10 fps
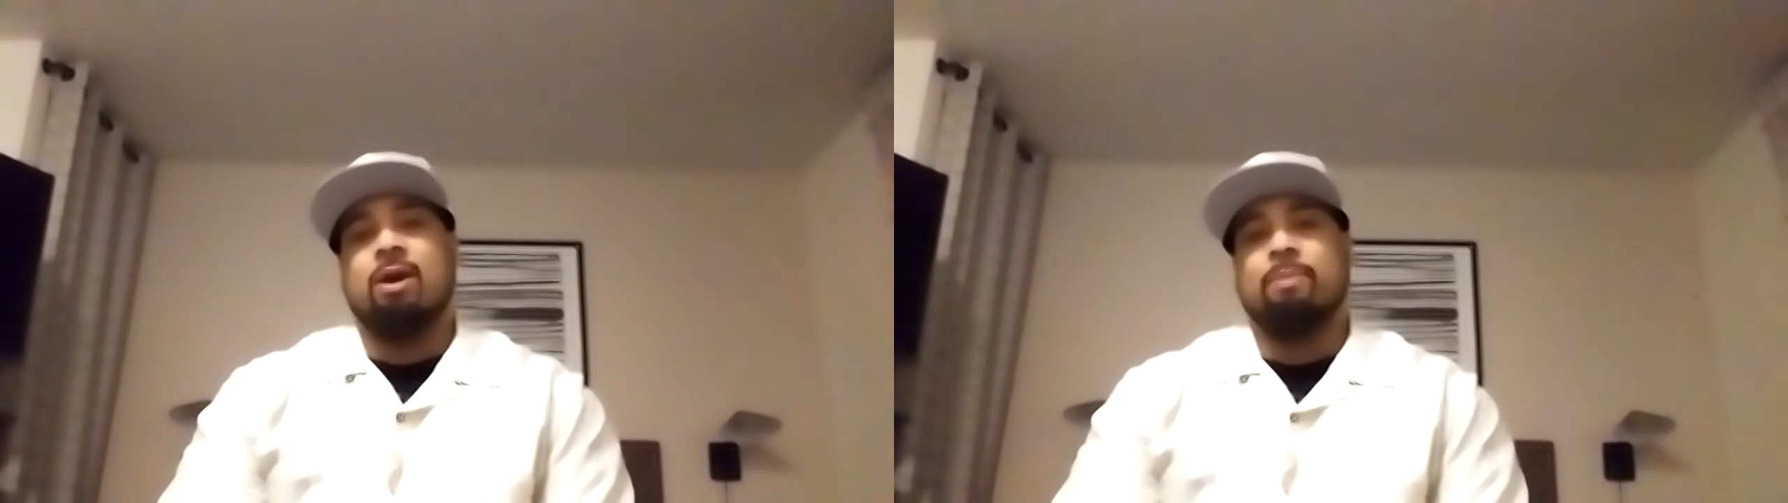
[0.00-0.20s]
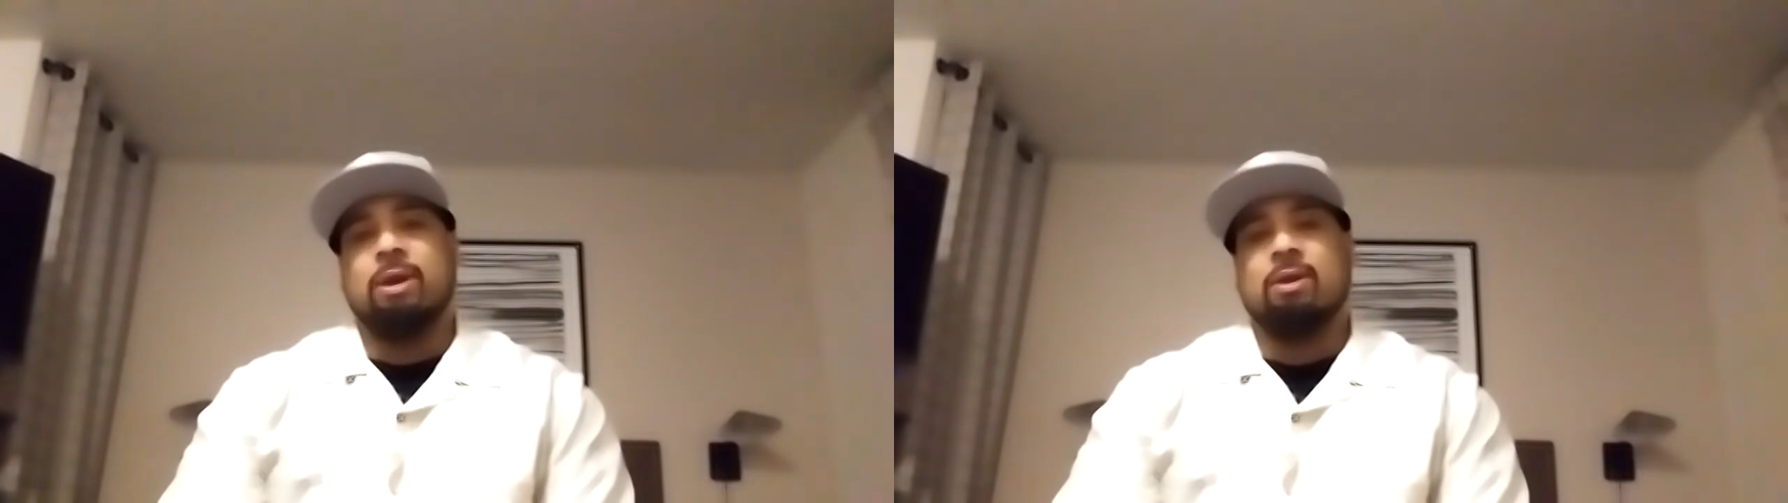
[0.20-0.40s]

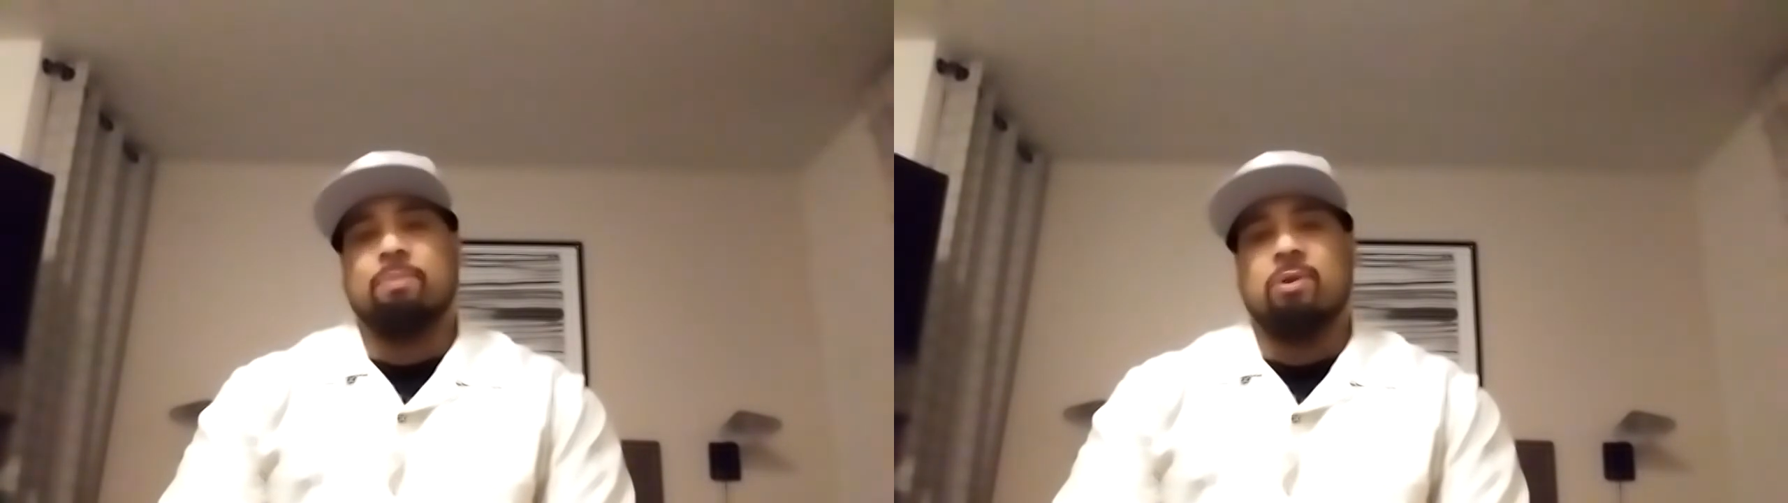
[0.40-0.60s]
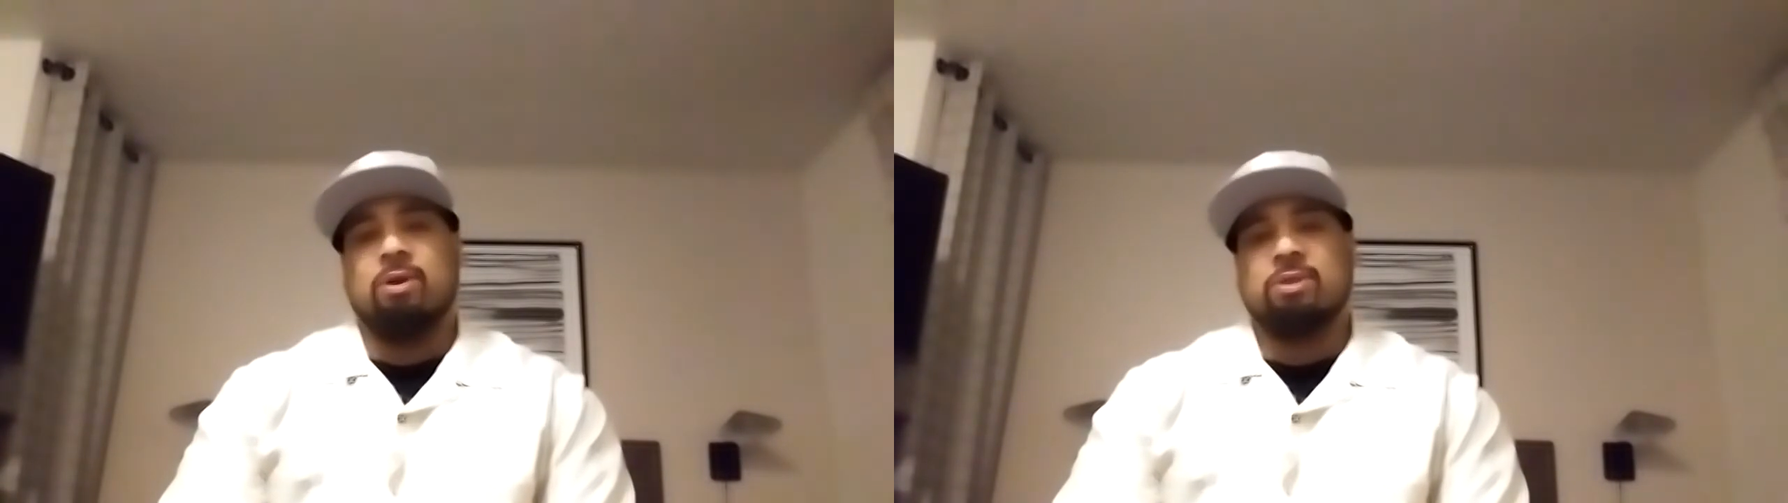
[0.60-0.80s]
I'll make a
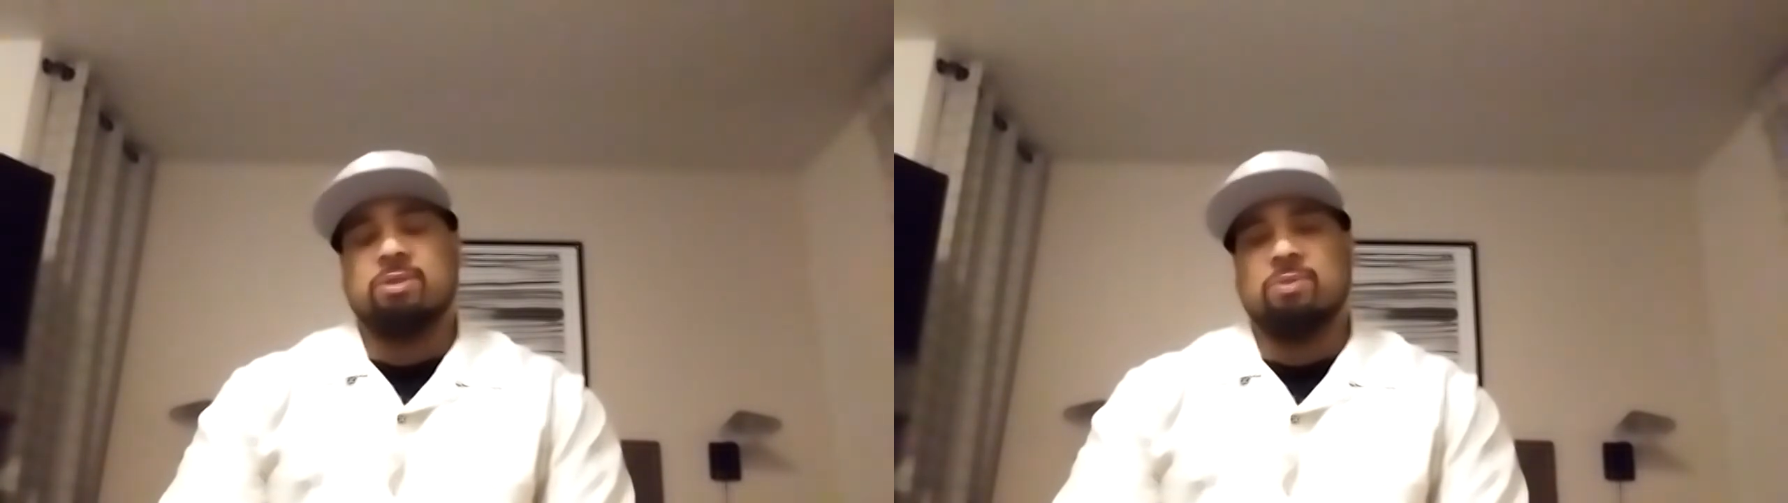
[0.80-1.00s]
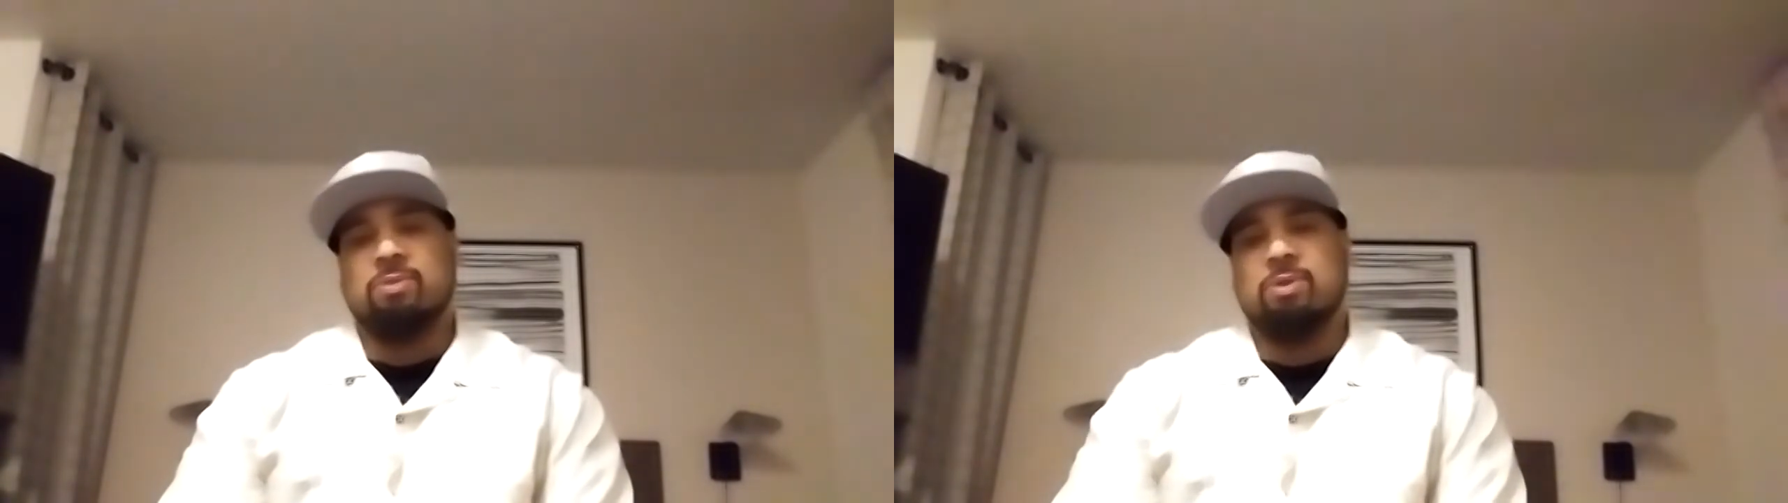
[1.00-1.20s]
part
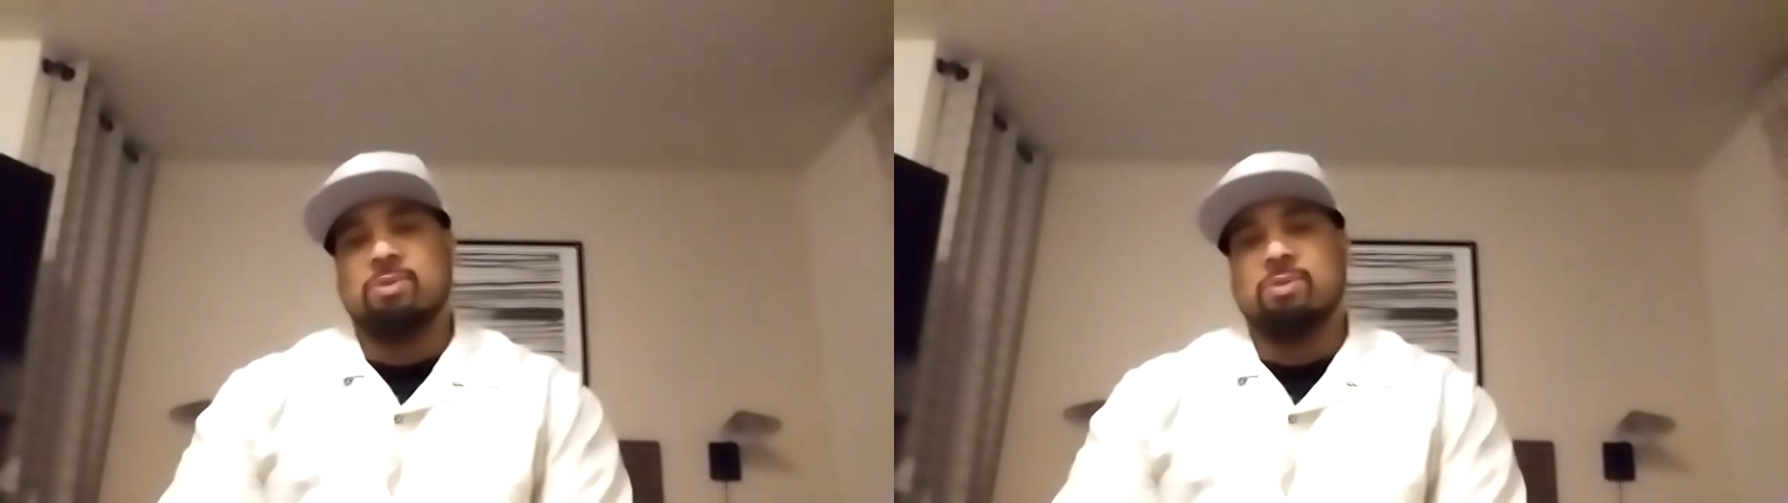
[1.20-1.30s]
two.